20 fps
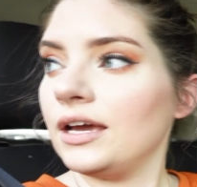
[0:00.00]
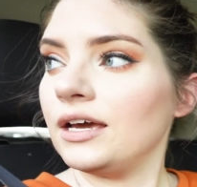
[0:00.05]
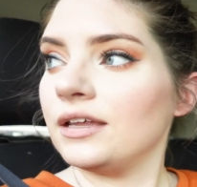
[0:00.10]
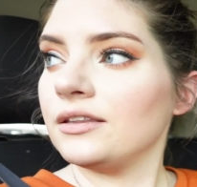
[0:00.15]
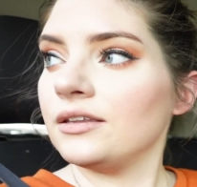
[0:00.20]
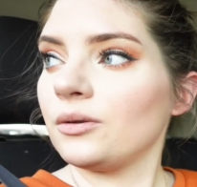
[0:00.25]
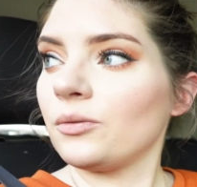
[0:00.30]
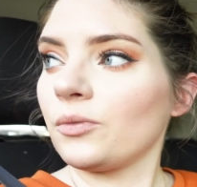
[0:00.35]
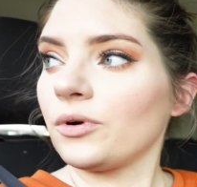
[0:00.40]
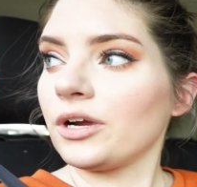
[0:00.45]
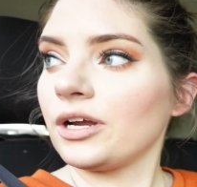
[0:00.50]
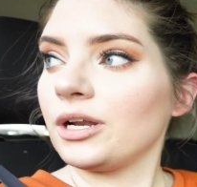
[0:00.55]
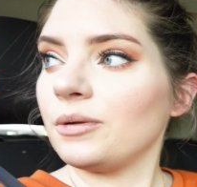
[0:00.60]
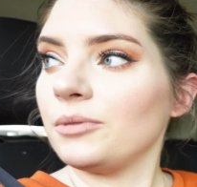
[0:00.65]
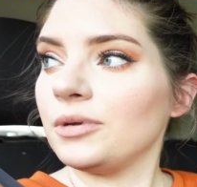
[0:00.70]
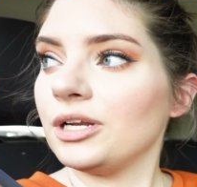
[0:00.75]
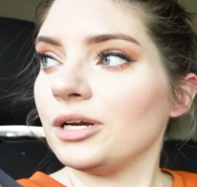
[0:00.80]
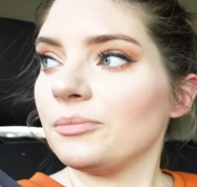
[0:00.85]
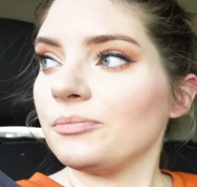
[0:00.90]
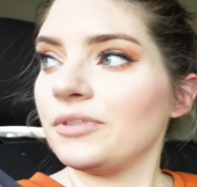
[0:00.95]
and then we're gonna
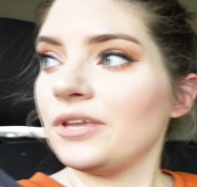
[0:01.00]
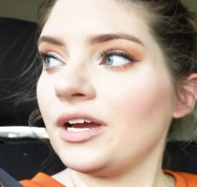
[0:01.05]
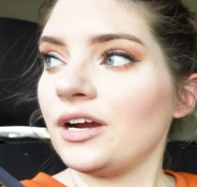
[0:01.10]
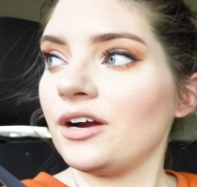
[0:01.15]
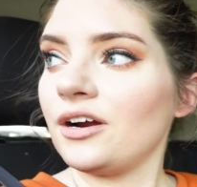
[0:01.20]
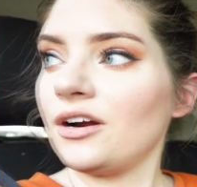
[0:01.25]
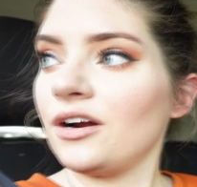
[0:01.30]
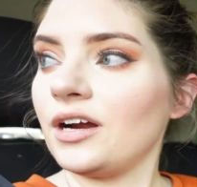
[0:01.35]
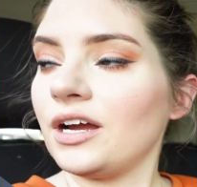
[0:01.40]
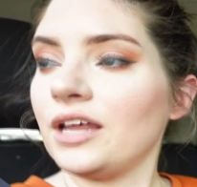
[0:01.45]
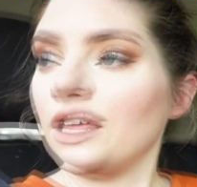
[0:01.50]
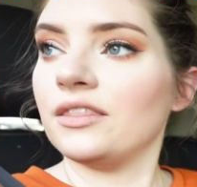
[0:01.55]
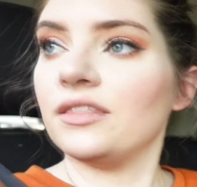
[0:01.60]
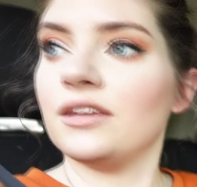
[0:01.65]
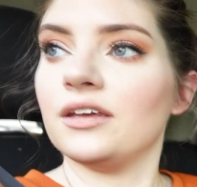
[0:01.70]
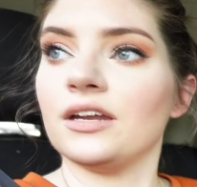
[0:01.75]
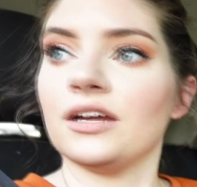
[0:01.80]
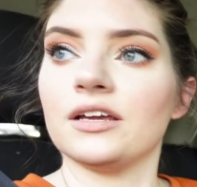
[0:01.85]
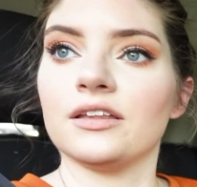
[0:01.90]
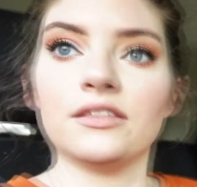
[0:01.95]
meet up there and
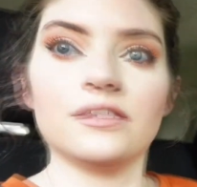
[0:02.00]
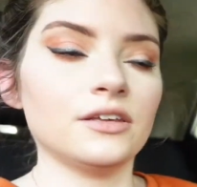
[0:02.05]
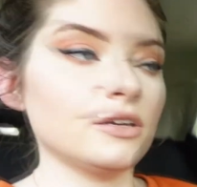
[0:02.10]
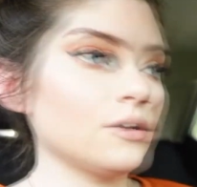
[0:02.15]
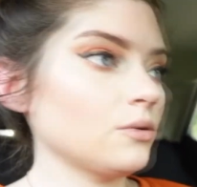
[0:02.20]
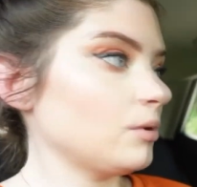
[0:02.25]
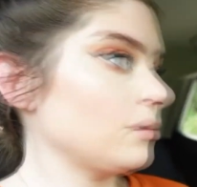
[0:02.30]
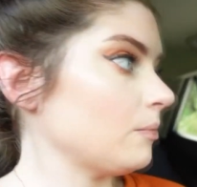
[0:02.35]
then I think